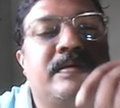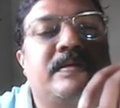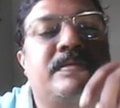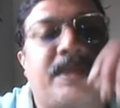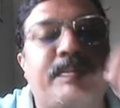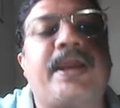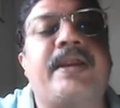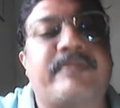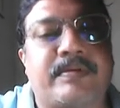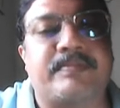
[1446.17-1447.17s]
they
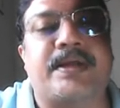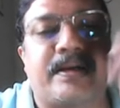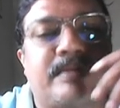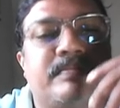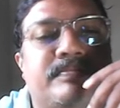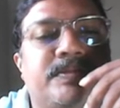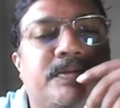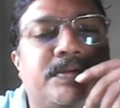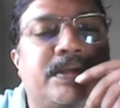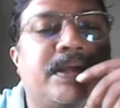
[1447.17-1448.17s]
made from that,
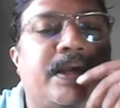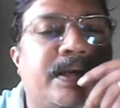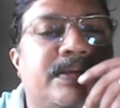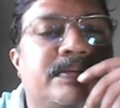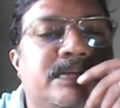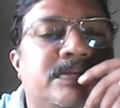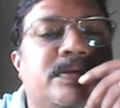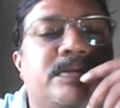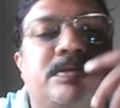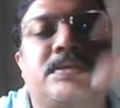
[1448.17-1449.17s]
using that.
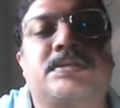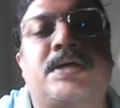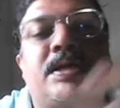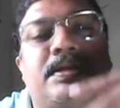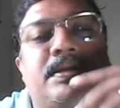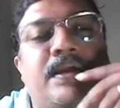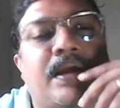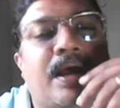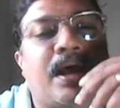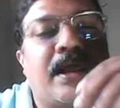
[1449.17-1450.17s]
So this is called the
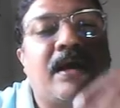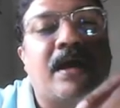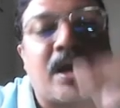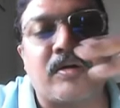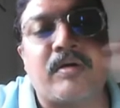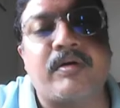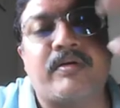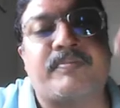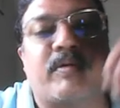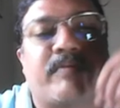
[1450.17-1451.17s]
account
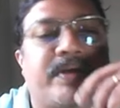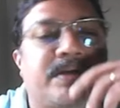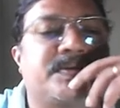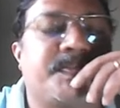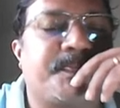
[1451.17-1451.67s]
of profits.